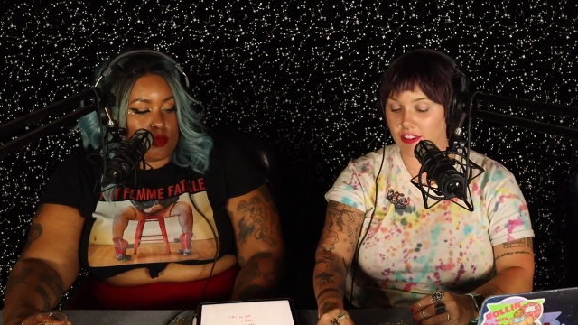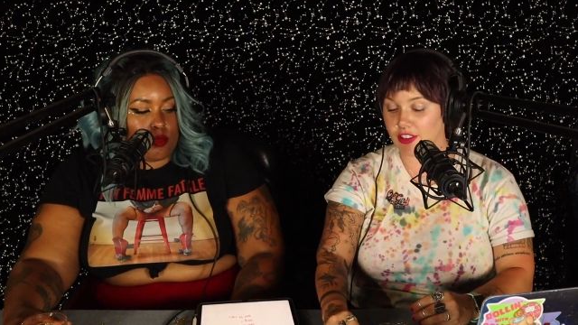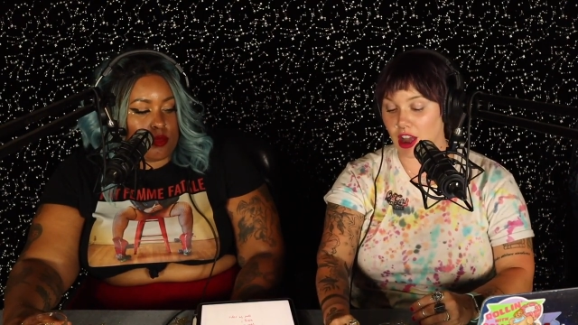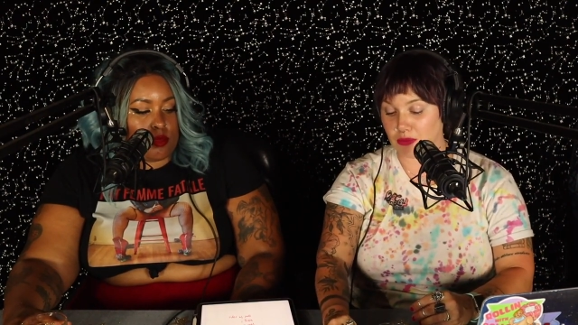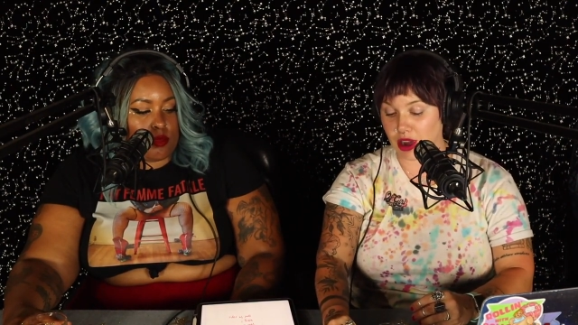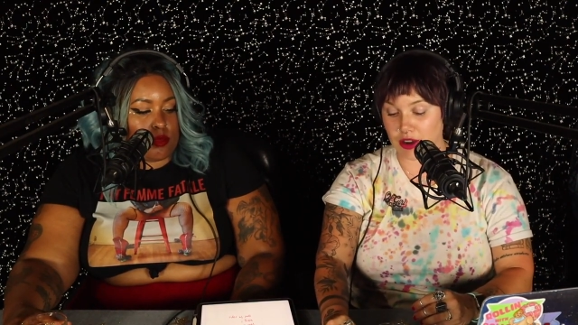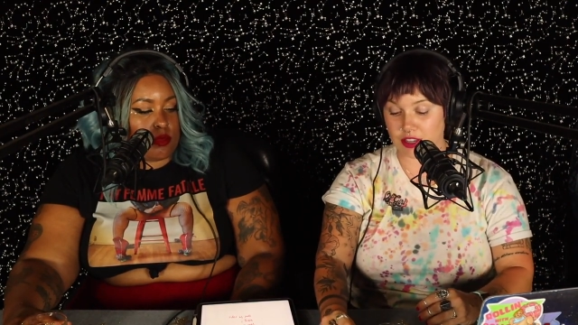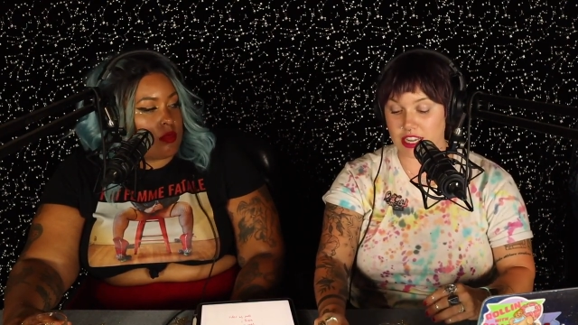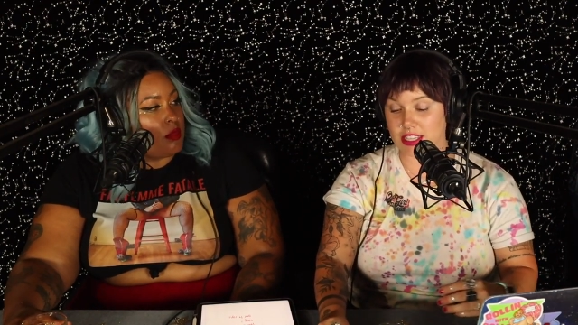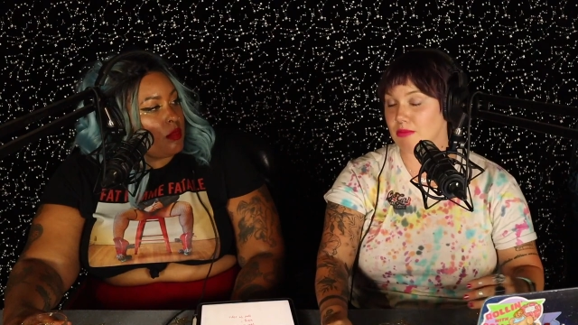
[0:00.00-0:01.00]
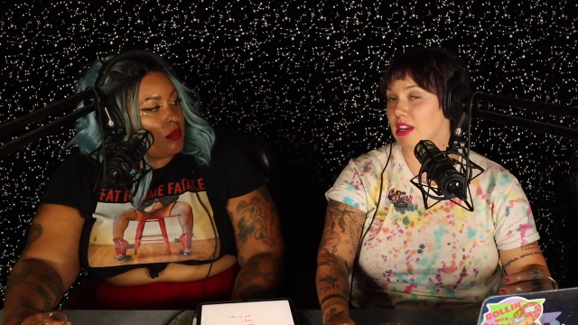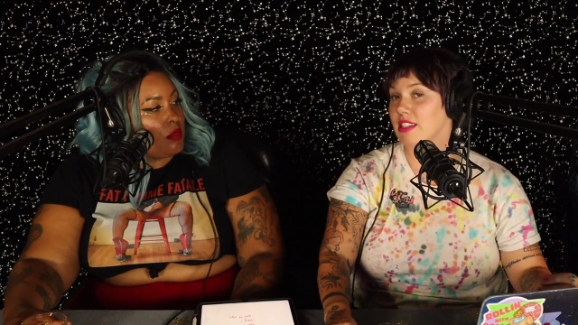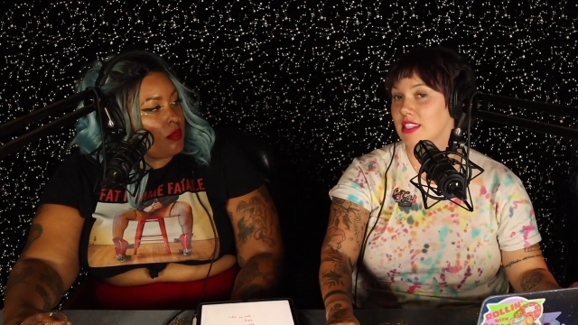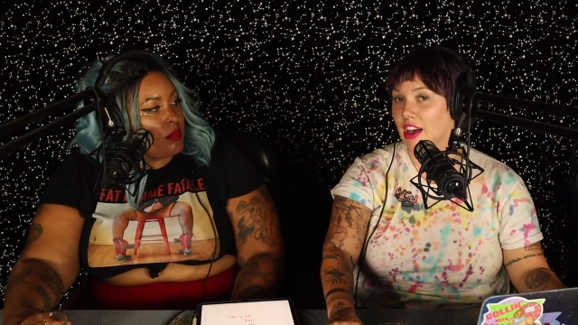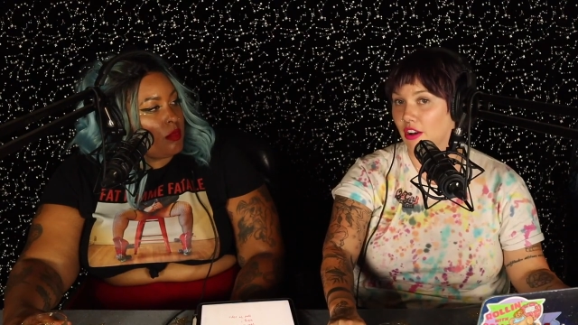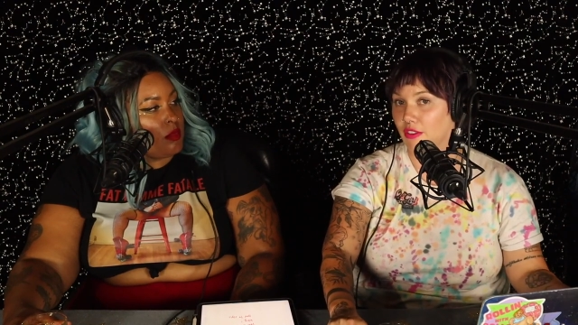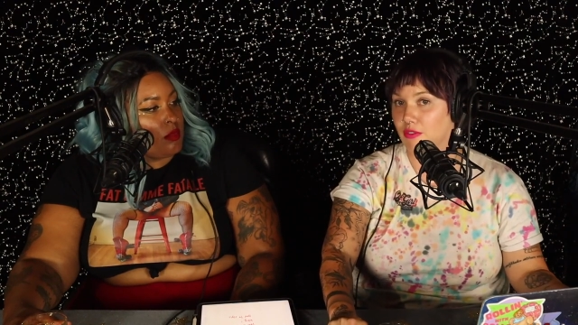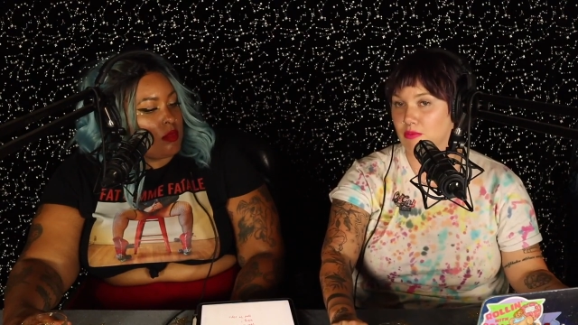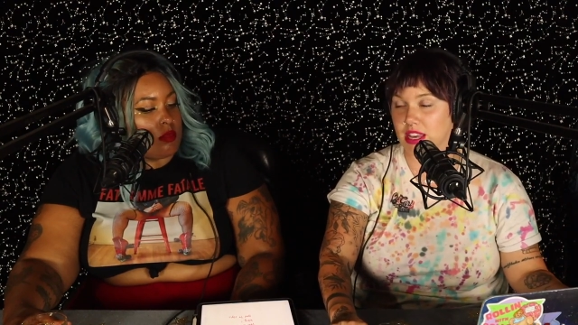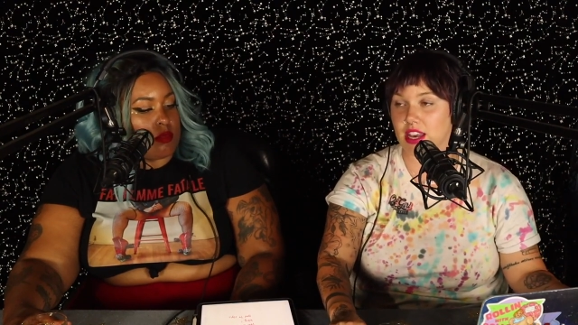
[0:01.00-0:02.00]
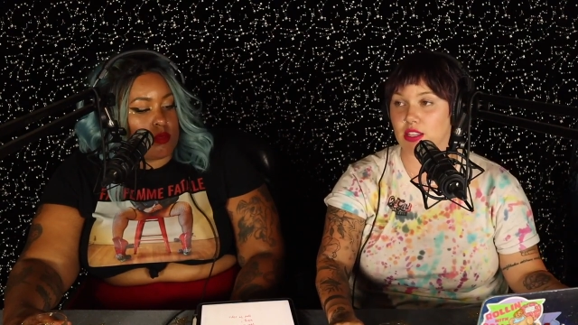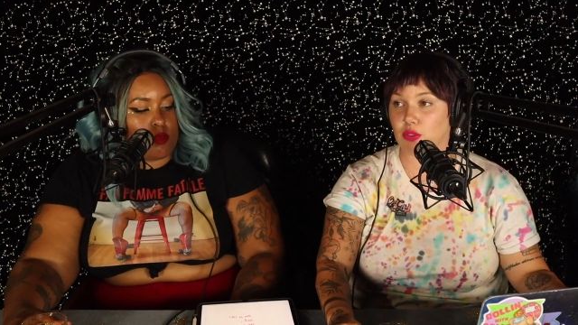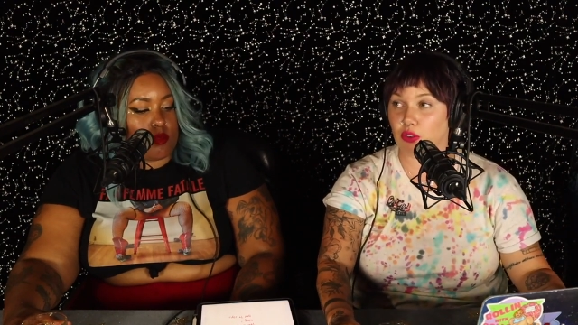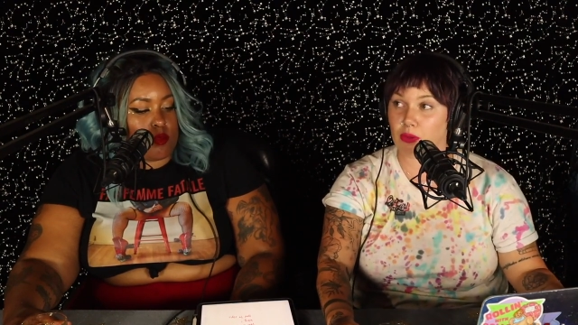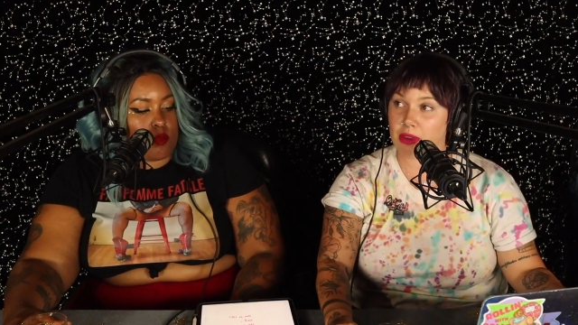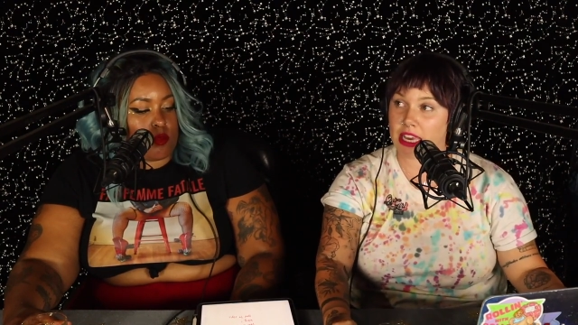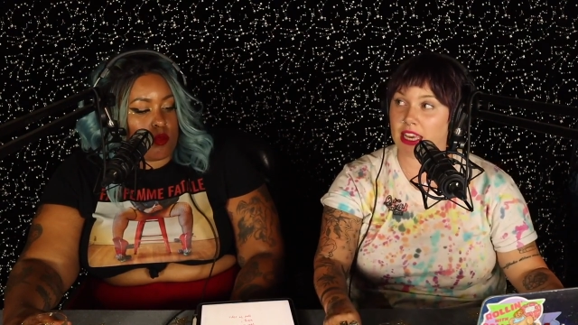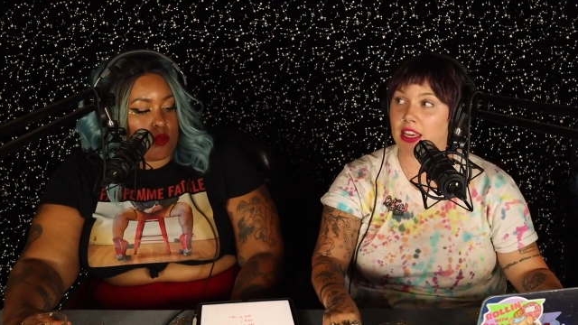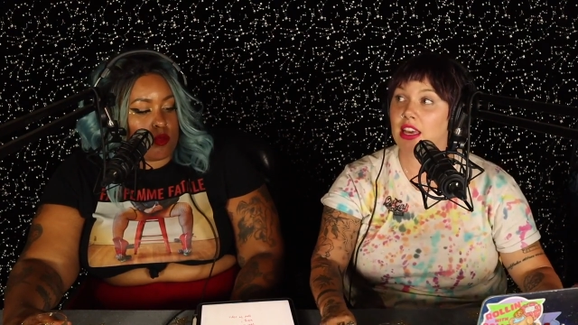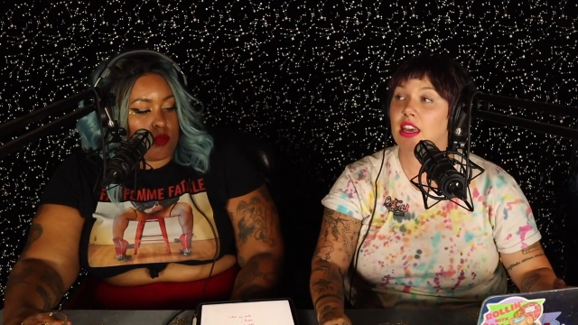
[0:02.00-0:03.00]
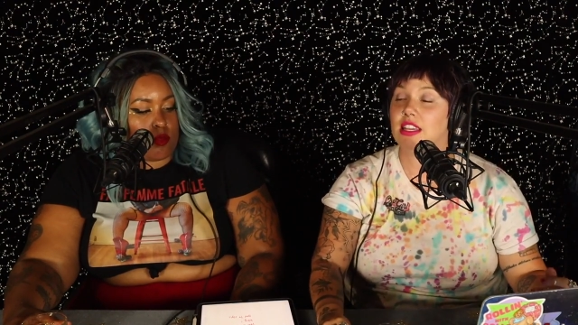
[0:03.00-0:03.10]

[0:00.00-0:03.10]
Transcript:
Speaker 1: of not prioritizing myself because for me